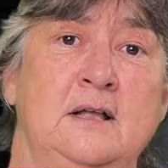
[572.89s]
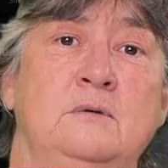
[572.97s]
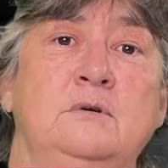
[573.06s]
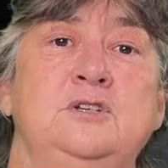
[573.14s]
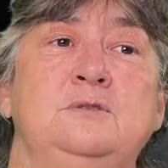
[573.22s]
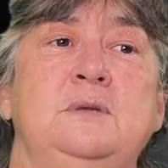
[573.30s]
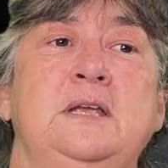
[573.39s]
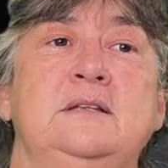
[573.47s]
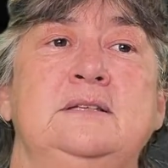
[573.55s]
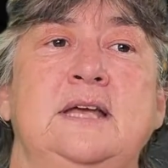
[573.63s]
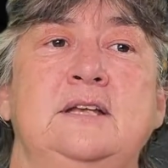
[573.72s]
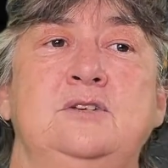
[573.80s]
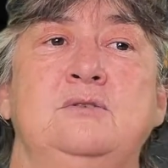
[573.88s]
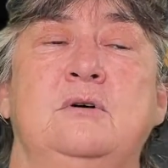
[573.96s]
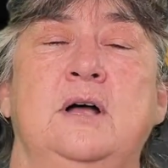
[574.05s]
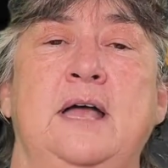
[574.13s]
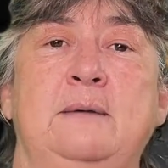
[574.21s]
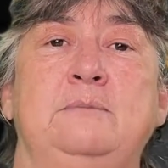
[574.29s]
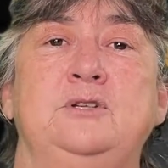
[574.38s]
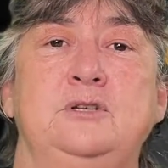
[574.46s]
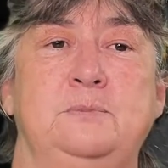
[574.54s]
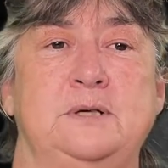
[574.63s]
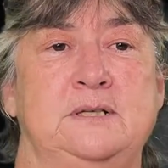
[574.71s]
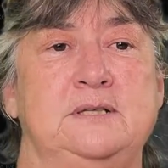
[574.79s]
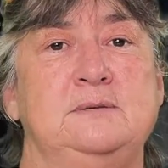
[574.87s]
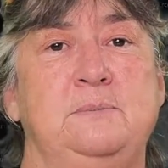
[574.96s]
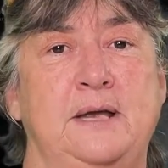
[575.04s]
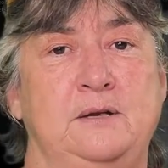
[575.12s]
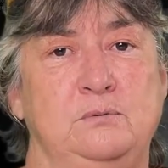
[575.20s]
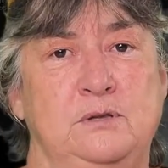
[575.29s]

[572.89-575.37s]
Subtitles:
which means that you are able to participate